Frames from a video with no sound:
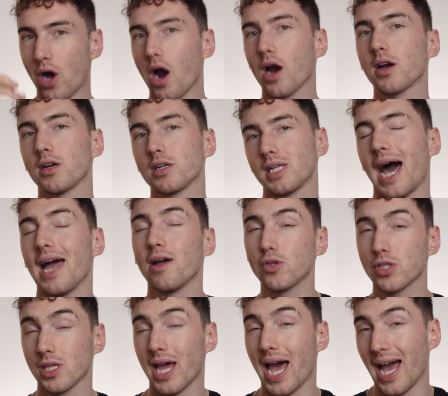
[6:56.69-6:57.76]
darker
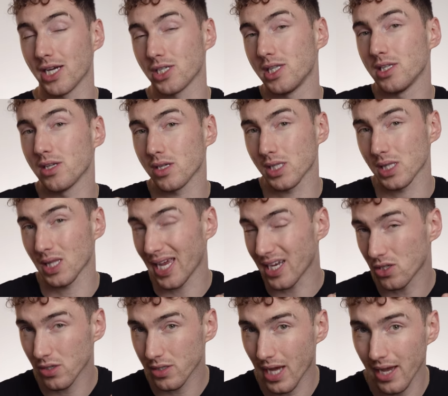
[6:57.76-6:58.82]
dials than it actually does
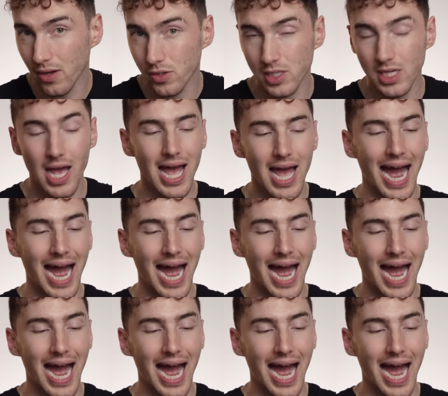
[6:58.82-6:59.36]
lighter dials.